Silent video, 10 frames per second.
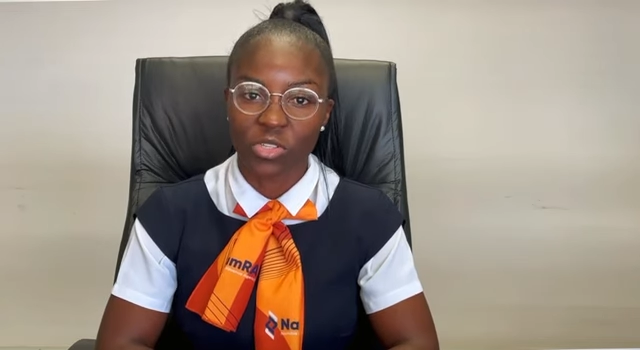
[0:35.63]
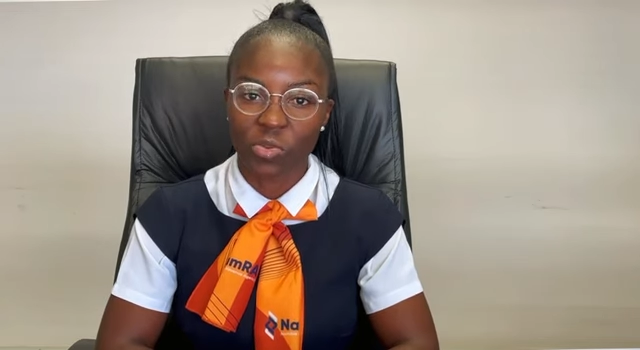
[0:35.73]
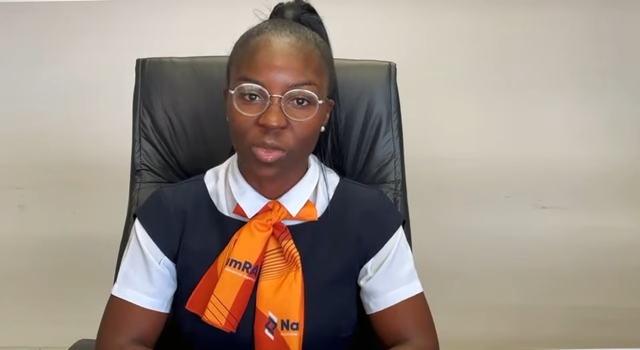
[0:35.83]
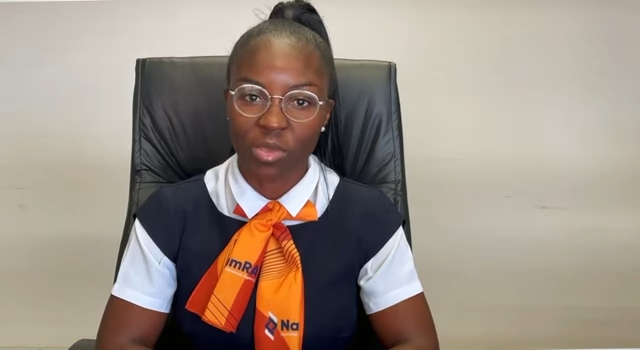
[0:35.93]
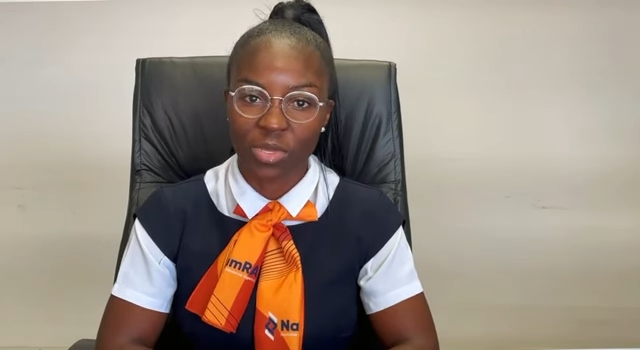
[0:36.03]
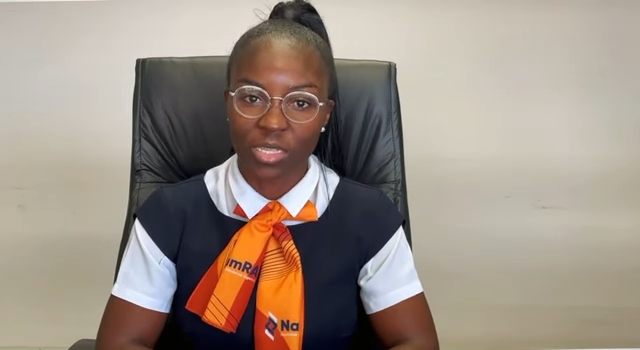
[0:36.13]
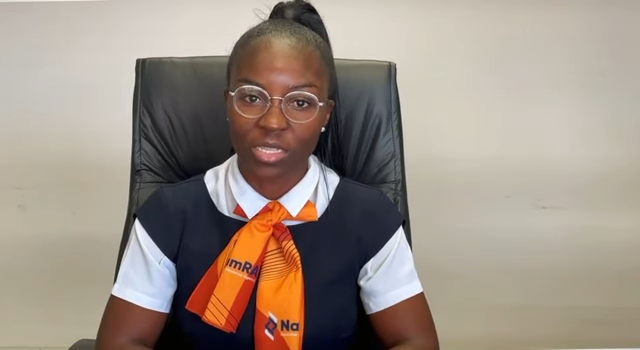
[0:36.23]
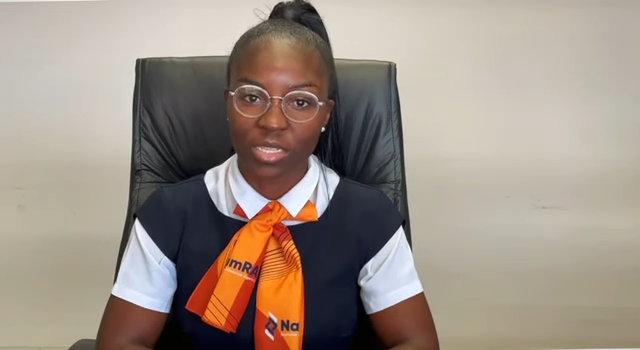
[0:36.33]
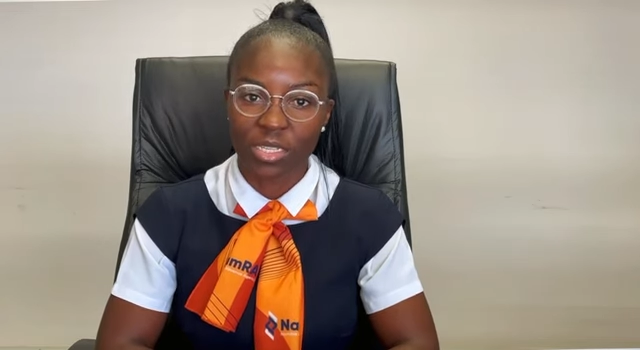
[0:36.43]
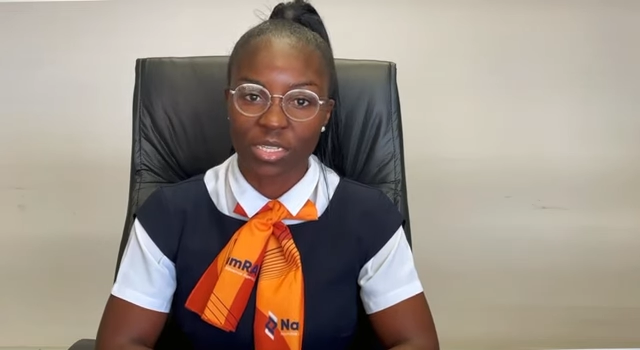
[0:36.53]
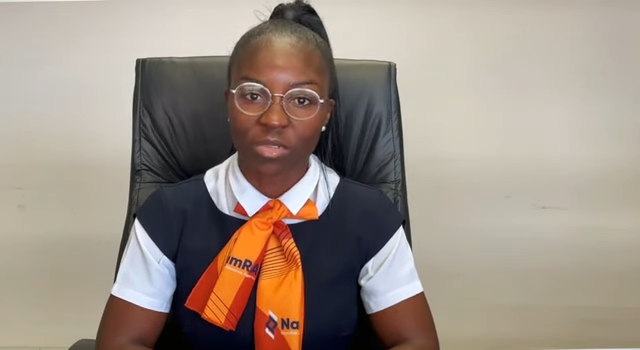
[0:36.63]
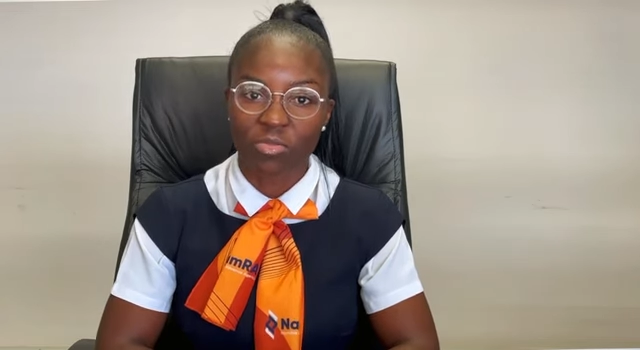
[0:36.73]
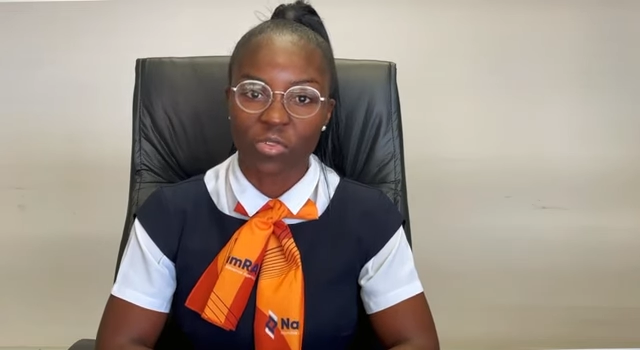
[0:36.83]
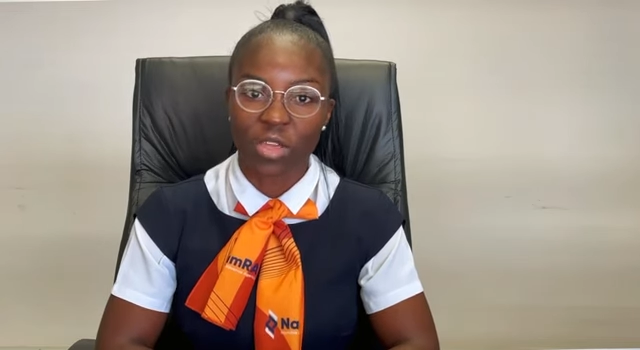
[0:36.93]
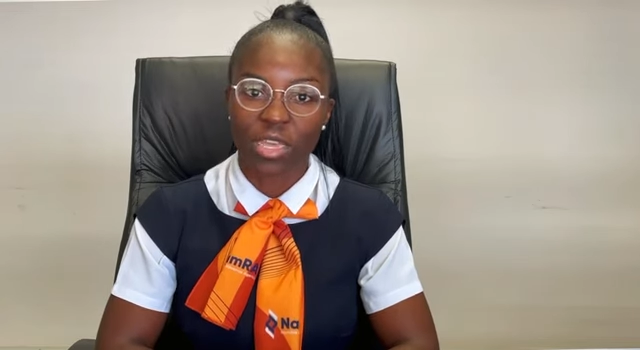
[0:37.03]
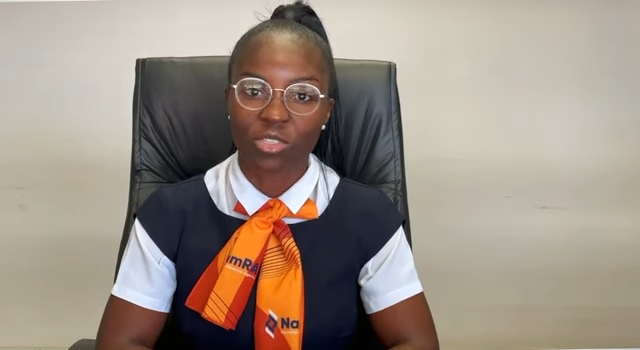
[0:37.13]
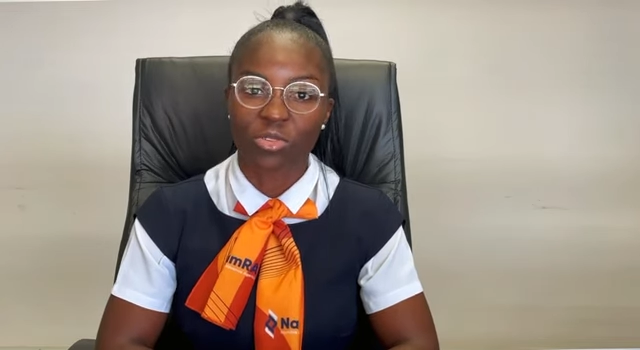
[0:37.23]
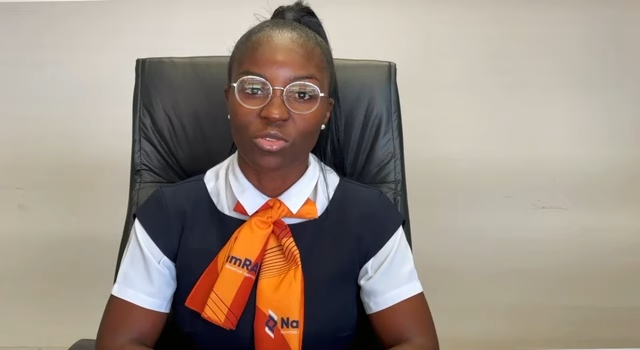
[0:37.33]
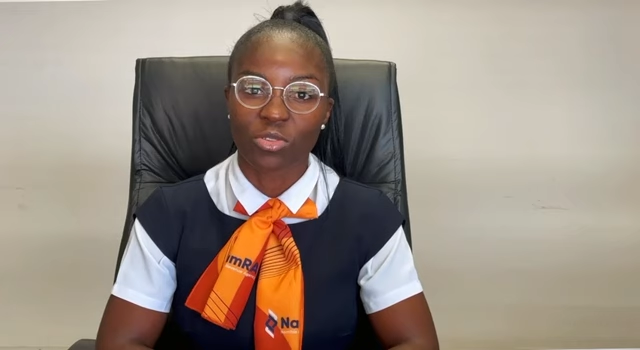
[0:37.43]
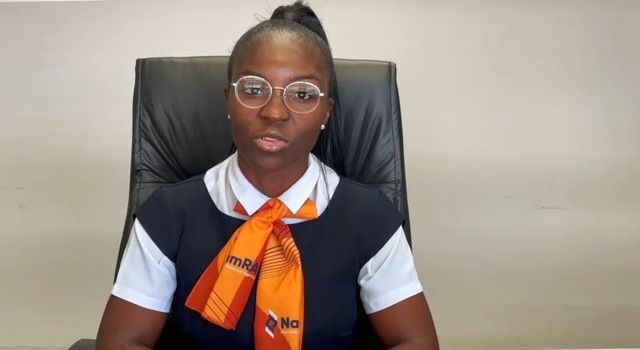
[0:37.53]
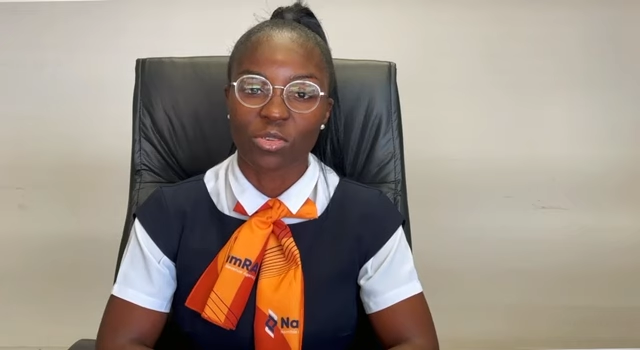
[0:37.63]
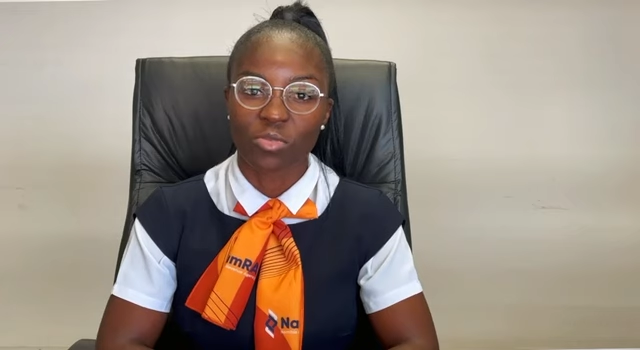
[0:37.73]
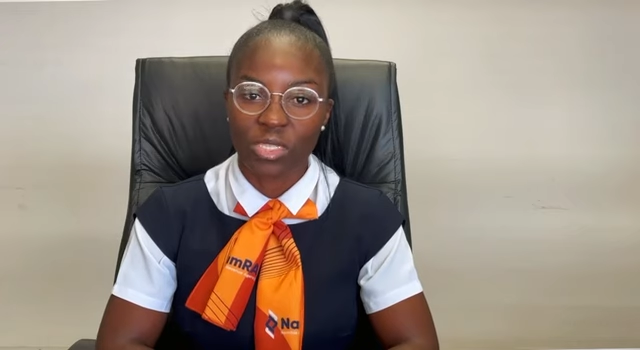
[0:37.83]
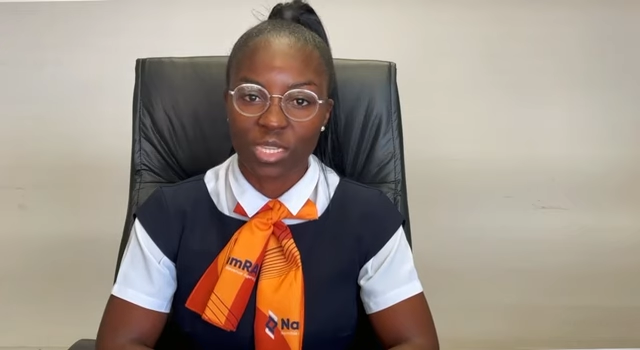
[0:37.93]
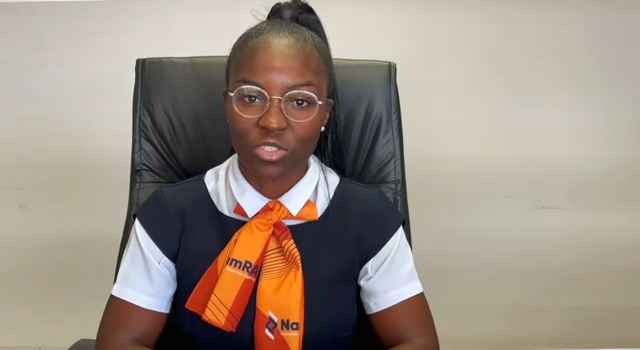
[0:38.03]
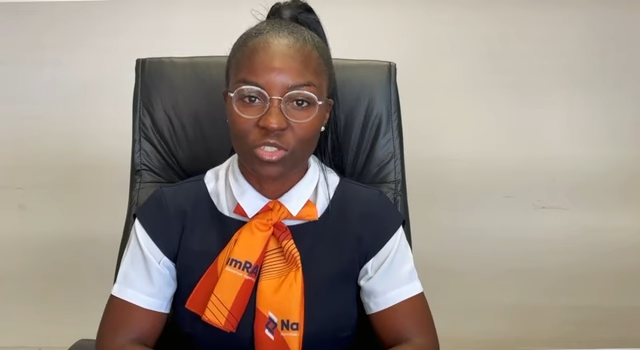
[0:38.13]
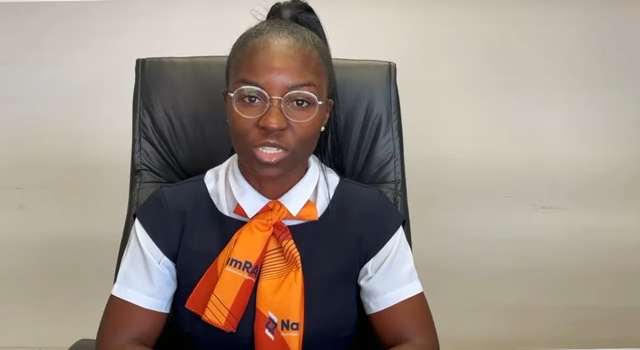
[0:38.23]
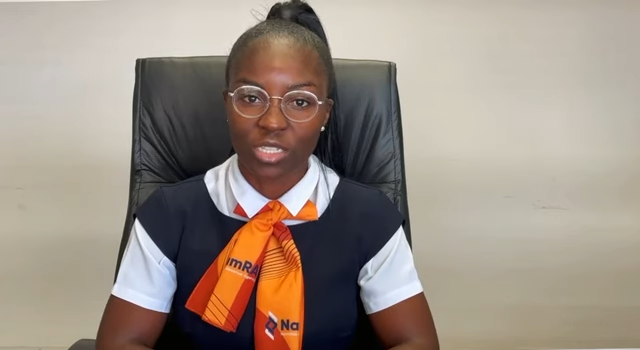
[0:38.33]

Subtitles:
permit prior to your importation.